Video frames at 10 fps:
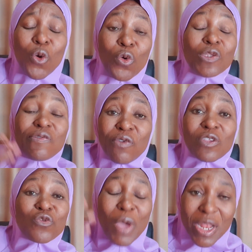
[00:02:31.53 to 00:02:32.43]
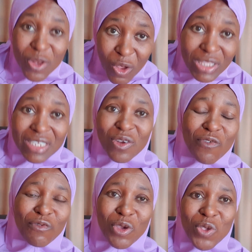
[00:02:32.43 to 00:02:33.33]
whose votes were not
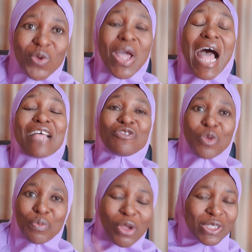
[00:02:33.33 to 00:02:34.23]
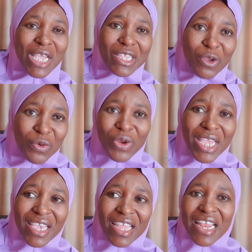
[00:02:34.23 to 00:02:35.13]
enough for you and supported your
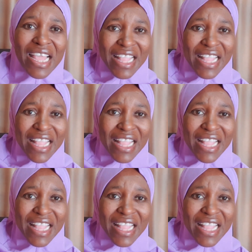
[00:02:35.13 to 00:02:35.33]
rigging,